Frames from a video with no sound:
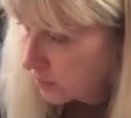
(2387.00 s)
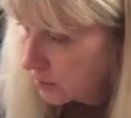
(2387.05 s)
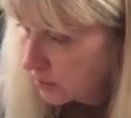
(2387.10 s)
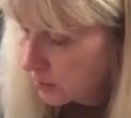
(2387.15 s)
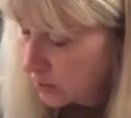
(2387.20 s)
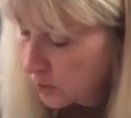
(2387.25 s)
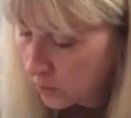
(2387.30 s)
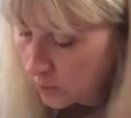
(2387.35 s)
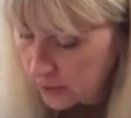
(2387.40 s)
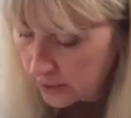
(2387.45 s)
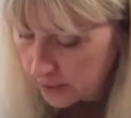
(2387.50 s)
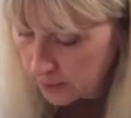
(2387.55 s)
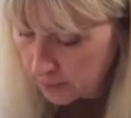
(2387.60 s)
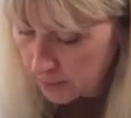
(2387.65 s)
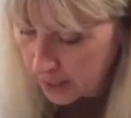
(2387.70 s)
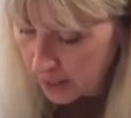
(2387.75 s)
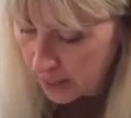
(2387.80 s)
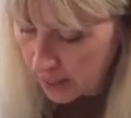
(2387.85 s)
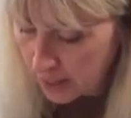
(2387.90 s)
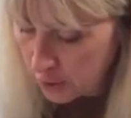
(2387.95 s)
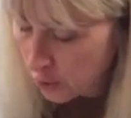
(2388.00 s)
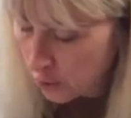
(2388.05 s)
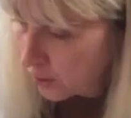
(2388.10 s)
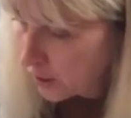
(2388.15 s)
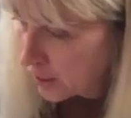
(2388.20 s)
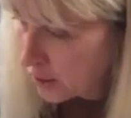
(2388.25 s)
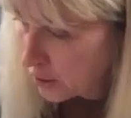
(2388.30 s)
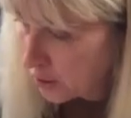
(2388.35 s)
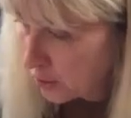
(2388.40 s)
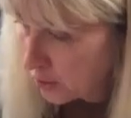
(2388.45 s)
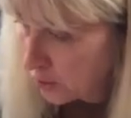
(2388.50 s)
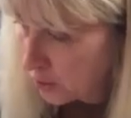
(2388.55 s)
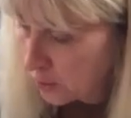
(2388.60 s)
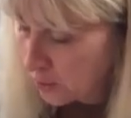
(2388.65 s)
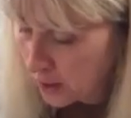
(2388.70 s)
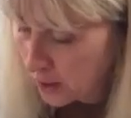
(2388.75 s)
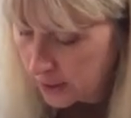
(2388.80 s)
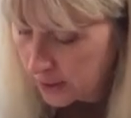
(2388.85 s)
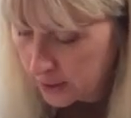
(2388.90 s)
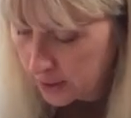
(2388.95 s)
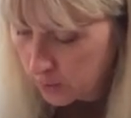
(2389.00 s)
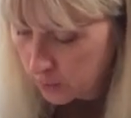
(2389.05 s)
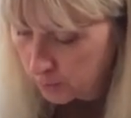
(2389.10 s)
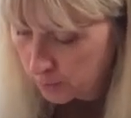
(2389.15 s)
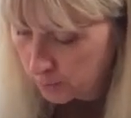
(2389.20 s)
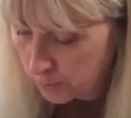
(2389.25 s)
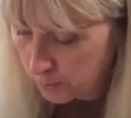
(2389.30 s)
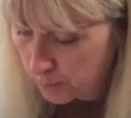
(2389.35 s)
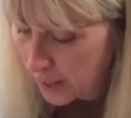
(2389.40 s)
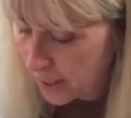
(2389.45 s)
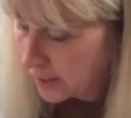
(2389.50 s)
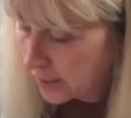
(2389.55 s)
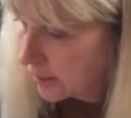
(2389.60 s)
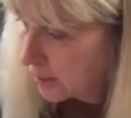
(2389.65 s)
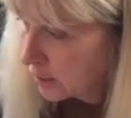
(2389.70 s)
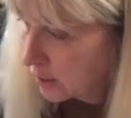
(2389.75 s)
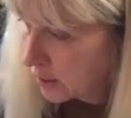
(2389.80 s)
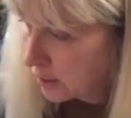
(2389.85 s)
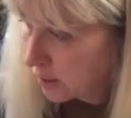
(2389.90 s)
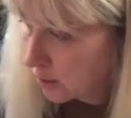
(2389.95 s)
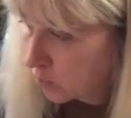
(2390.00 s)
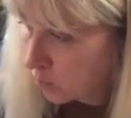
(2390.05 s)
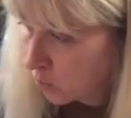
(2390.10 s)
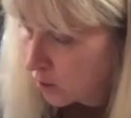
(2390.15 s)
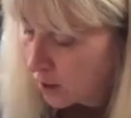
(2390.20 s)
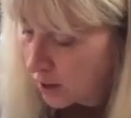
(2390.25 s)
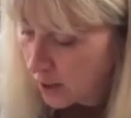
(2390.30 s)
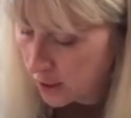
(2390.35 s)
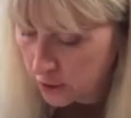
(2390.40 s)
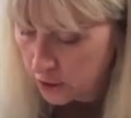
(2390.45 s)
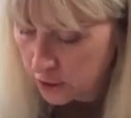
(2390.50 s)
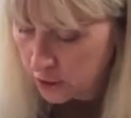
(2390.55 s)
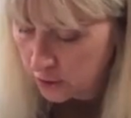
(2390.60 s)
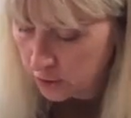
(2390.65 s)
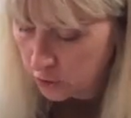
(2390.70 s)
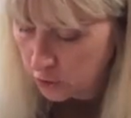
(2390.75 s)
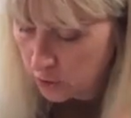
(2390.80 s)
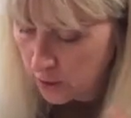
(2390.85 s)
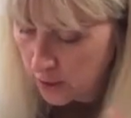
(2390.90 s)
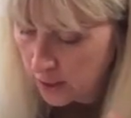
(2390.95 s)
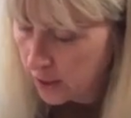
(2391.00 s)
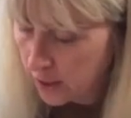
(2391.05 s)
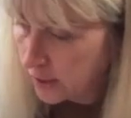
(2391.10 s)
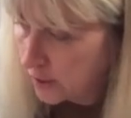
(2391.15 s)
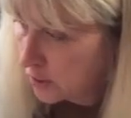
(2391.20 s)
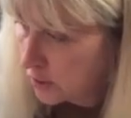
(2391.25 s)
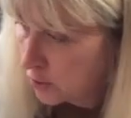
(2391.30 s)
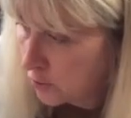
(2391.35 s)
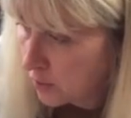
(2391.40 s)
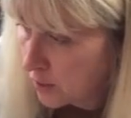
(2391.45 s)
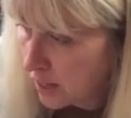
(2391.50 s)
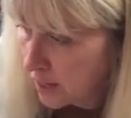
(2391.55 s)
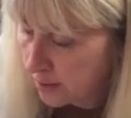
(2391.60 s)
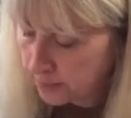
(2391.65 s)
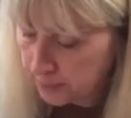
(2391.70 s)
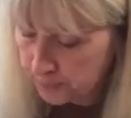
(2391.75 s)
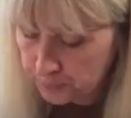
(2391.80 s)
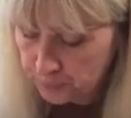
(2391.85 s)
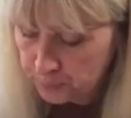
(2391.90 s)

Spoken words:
So it's something I know I do. I just pay attention and watch and try not to do that.